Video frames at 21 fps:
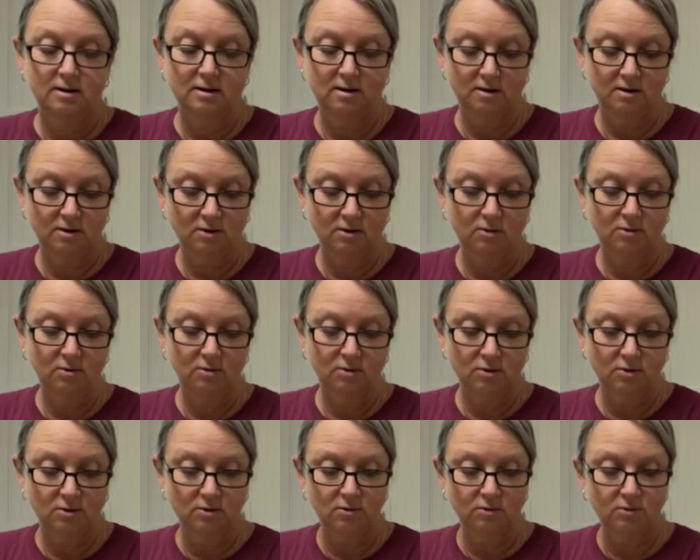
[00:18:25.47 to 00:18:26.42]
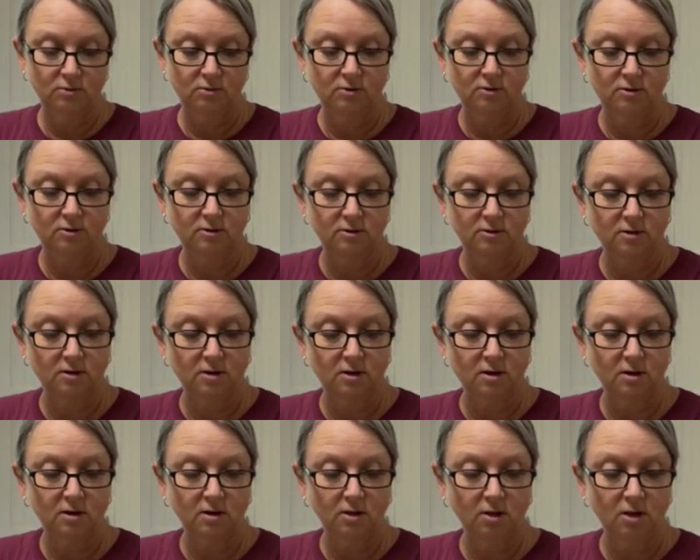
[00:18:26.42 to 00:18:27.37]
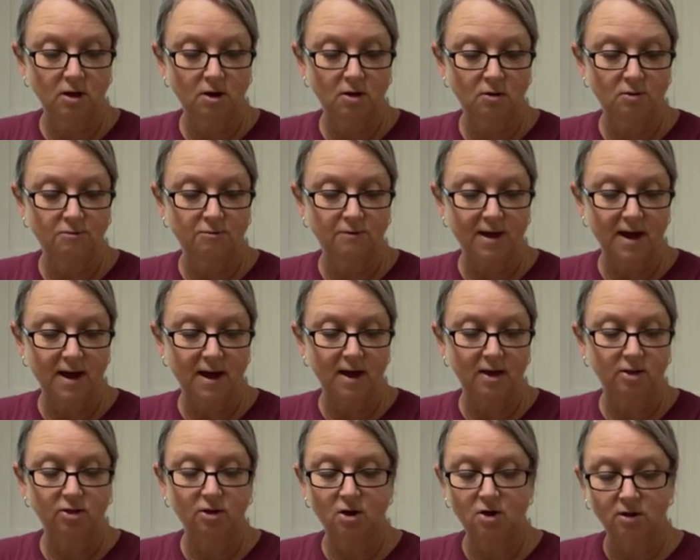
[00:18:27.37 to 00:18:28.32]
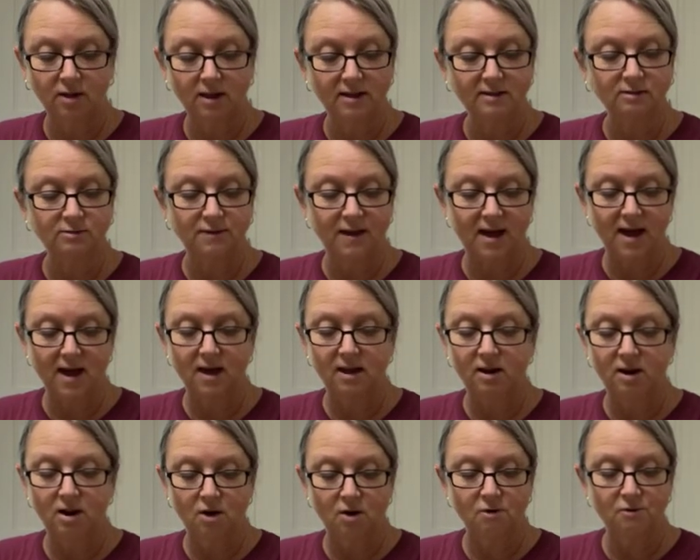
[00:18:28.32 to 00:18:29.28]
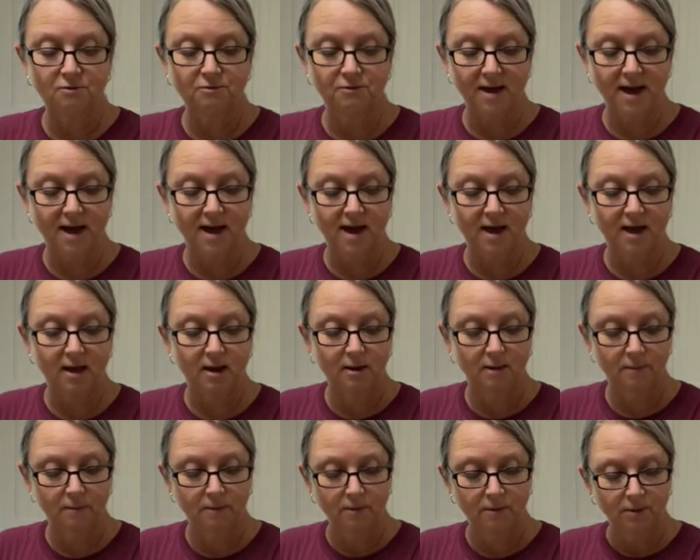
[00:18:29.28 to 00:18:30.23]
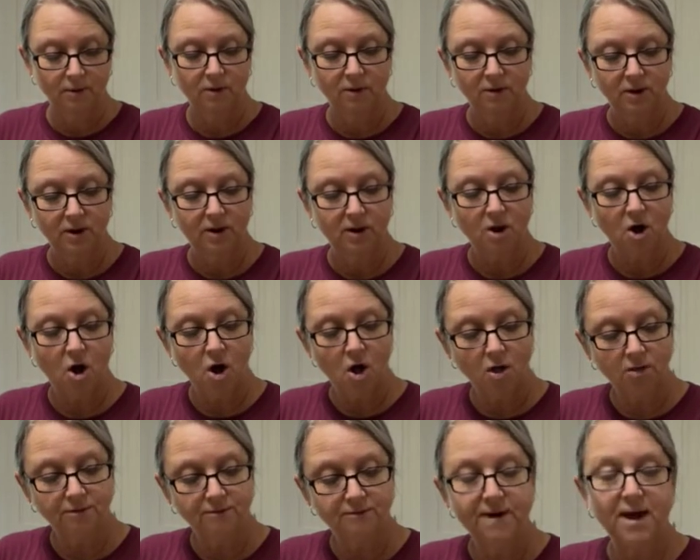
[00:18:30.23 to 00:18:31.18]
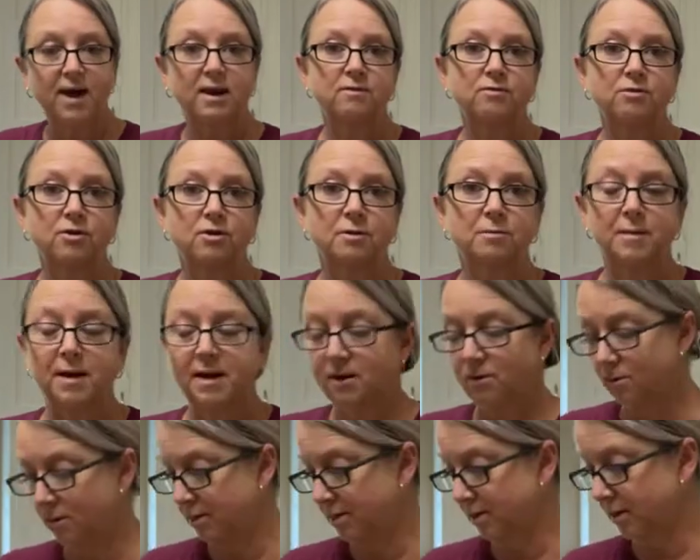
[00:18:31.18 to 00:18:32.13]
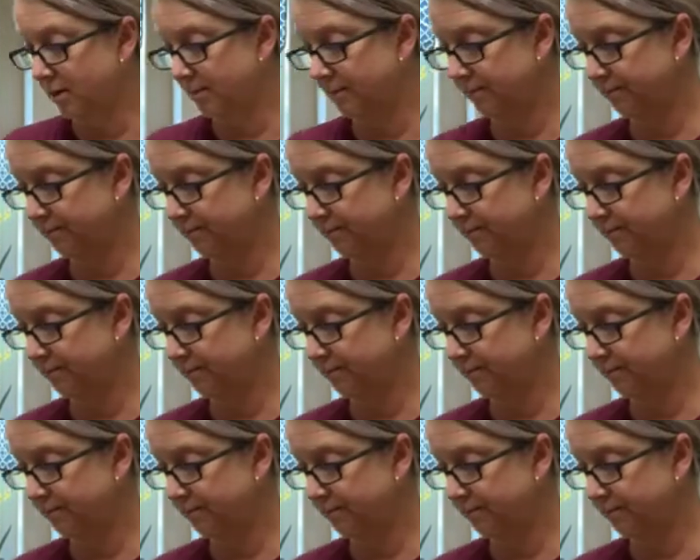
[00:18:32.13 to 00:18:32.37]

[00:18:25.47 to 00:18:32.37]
Don't use low fat, 1/3 less fat, no fat. Need all the fat if you're going to bake with it.